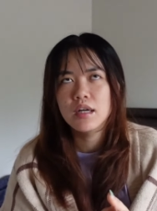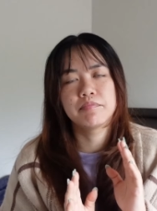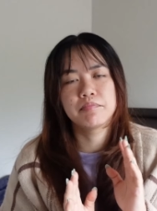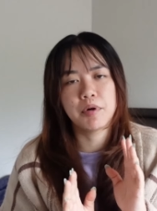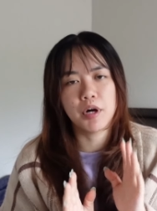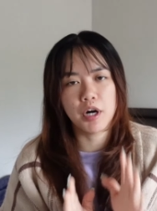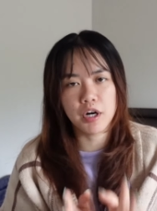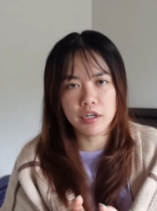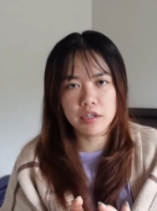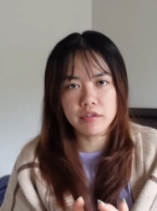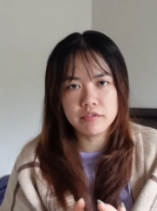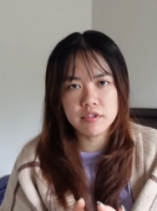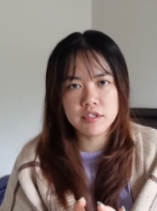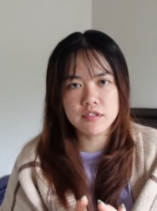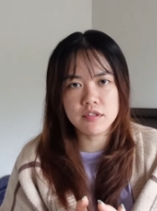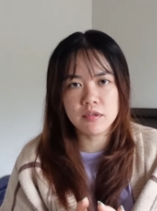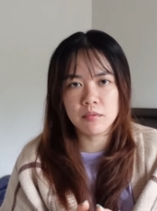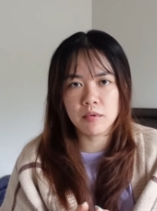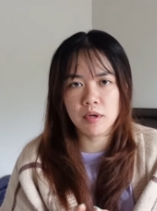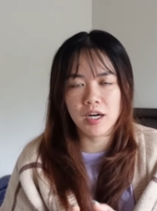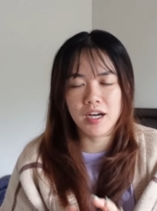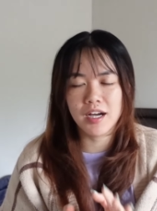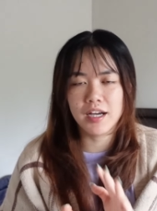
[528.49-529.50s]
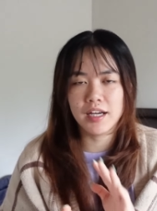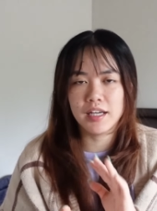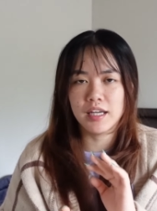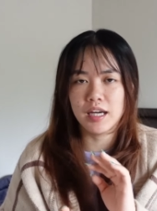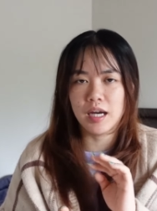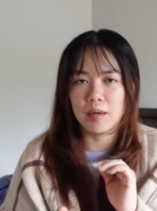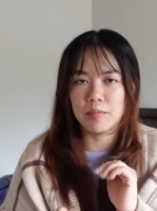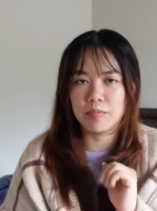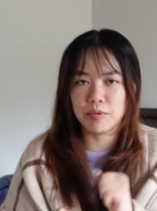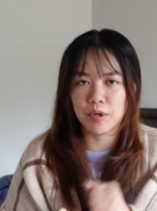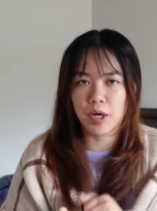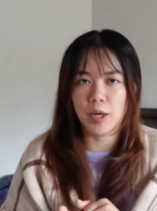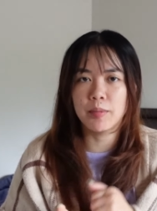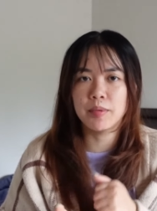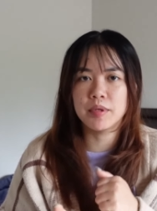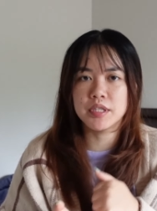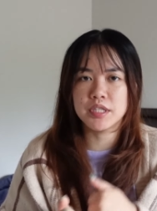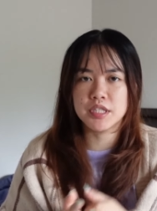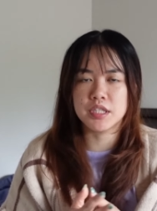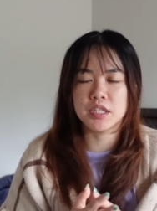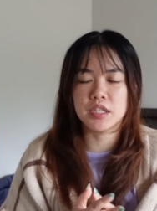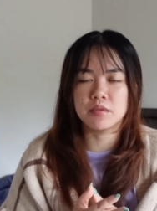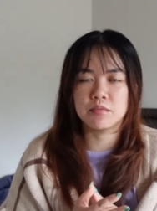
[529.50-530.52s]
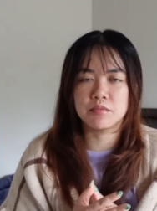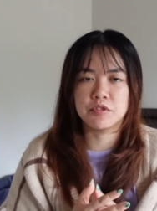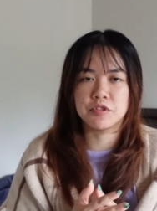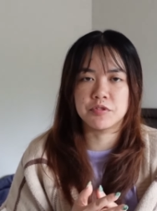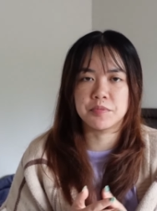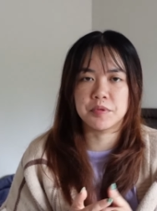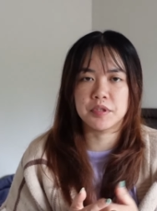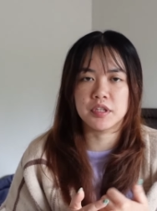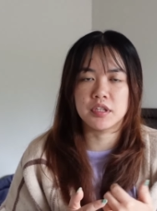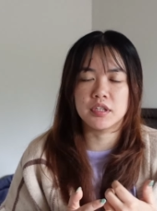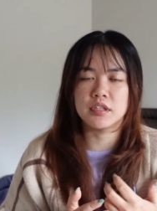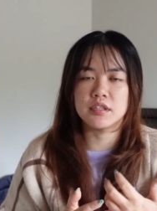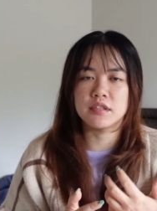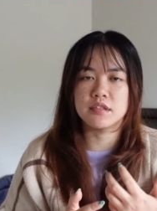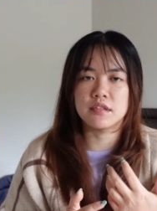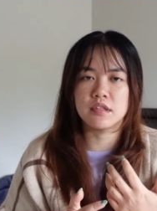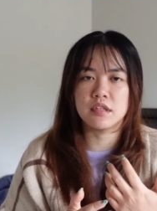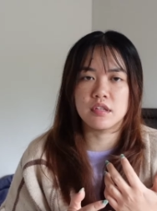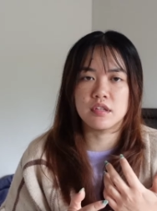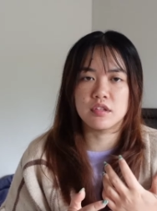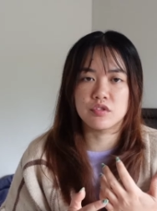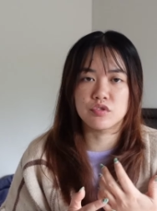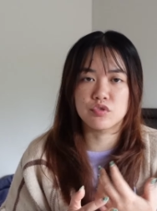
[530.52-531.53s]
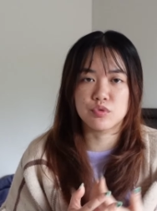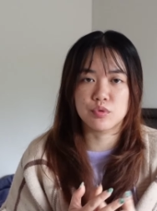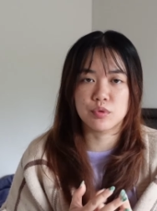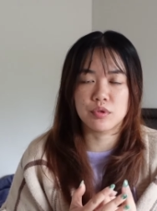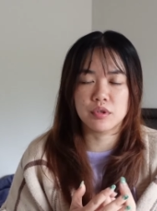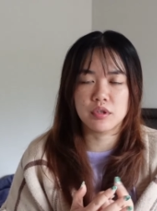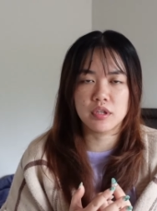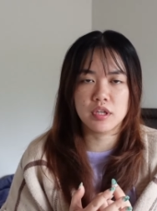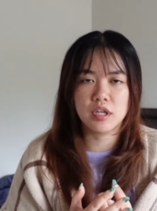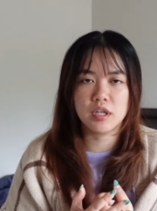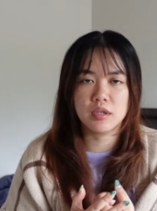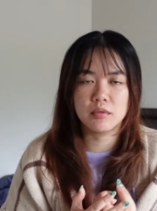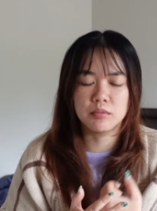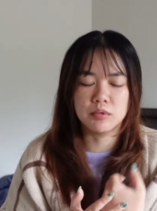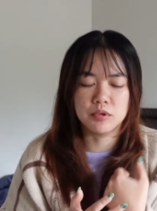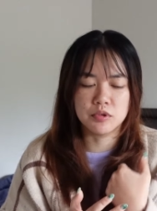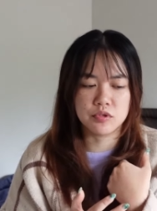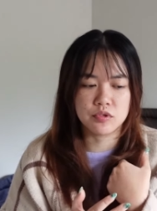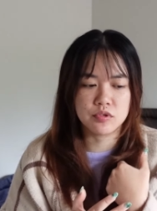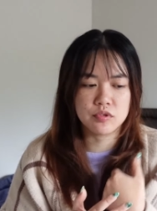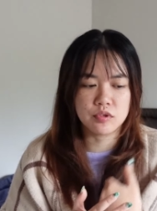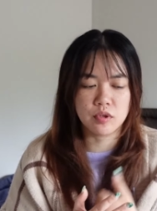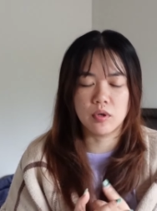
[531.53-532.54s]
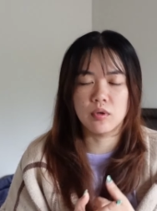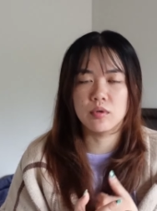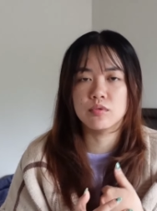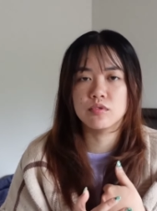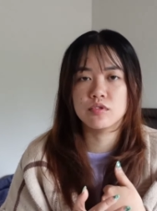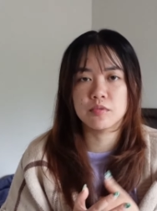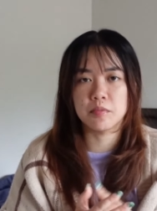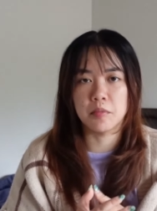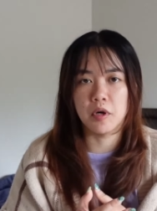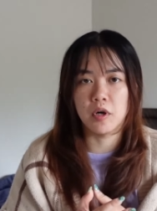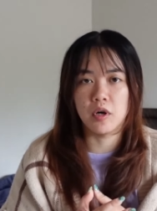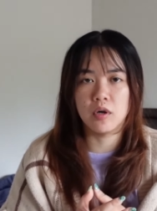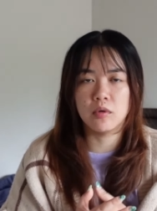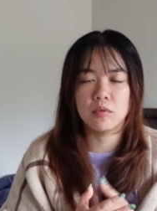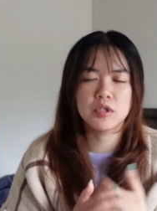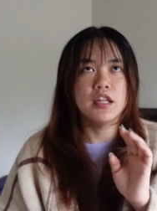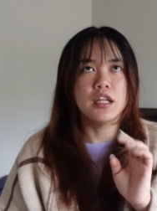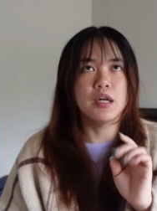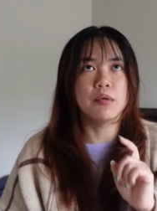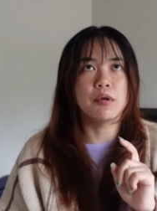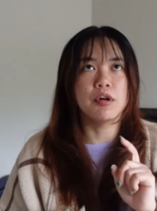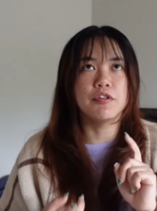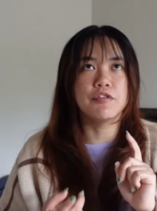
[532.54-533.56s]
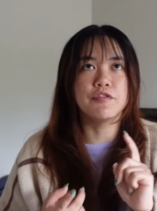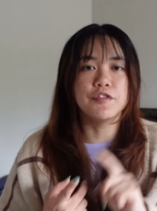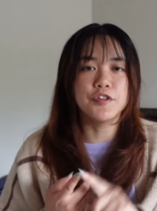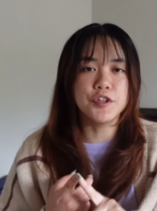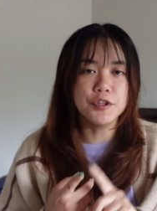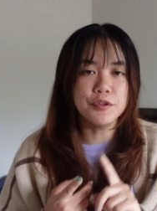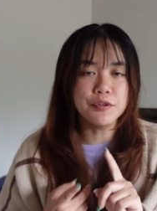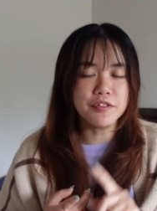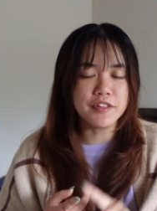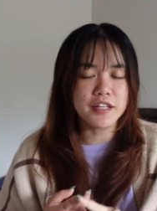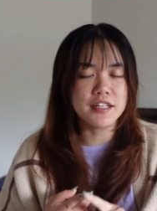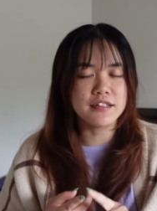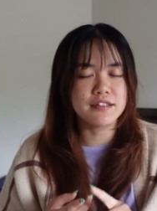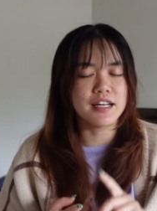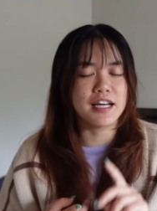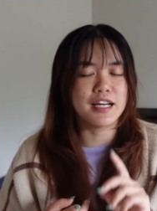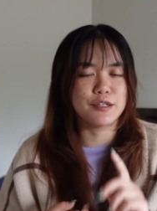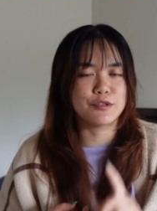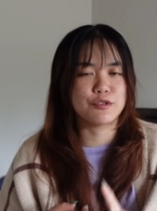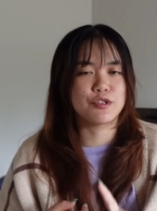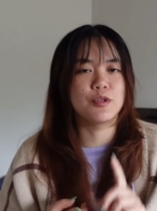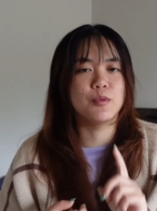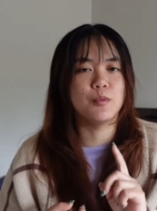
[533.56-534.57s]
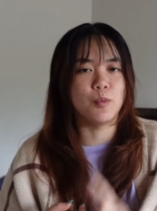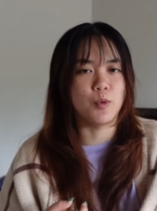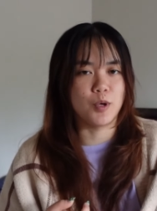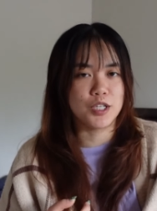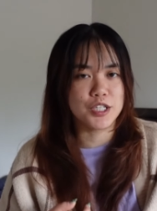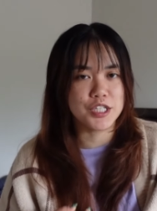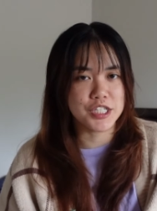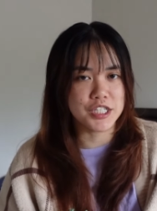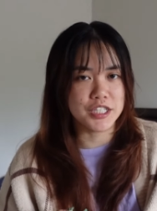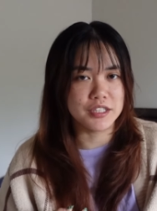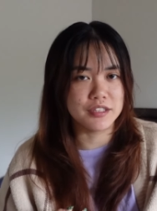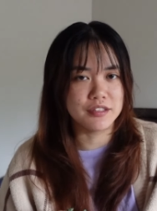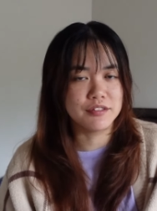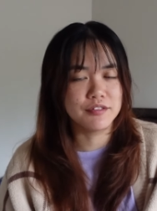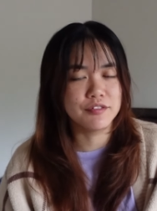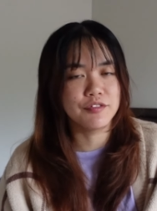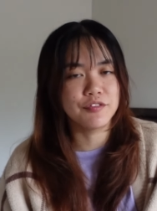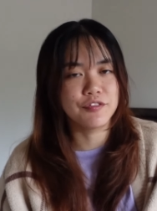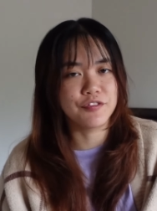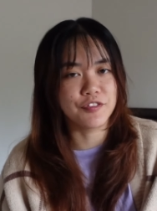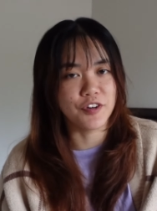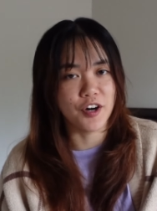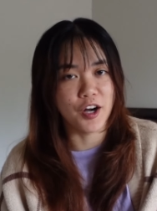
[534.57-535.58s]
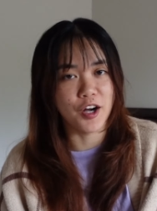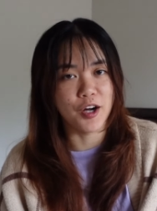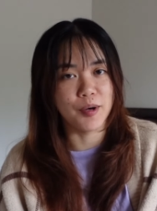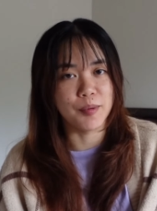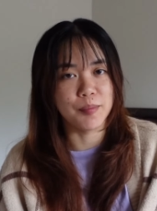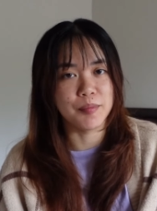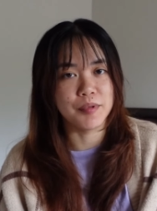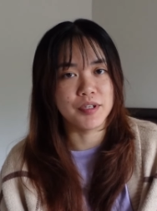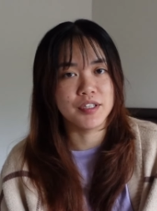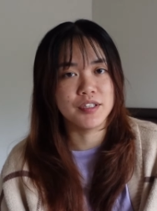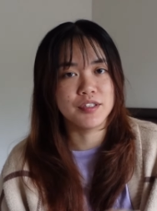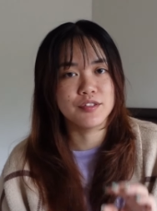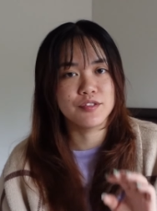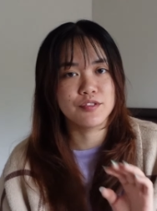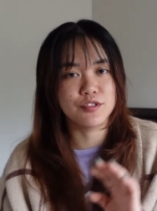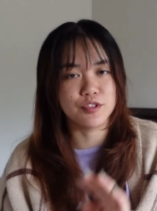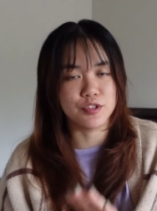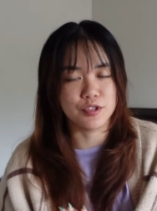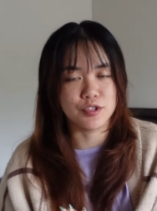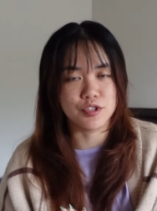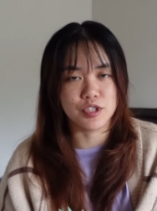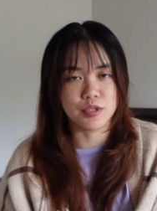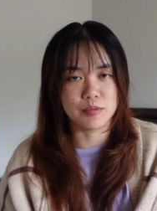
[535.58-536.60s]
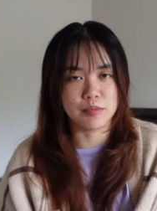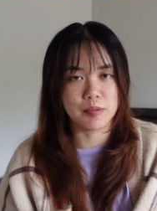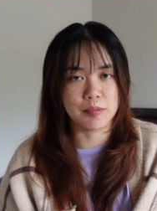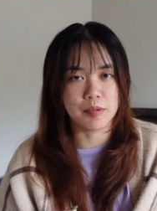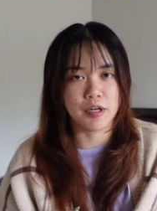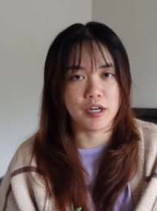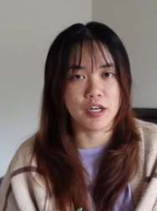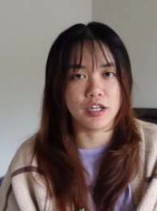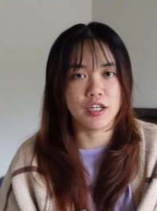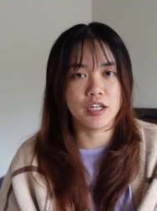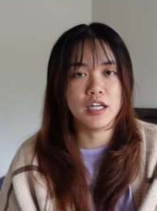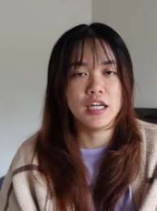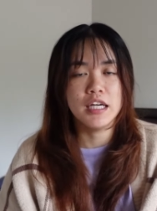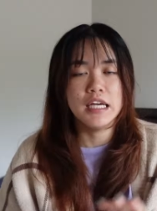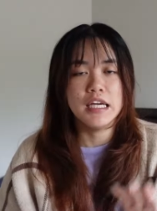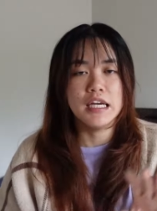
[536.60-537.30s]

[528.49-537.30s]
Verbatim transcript: Part of the reason why I probably didn't was because the store there was so small. There were a few things I actually wanted from Studio Ghibli Park.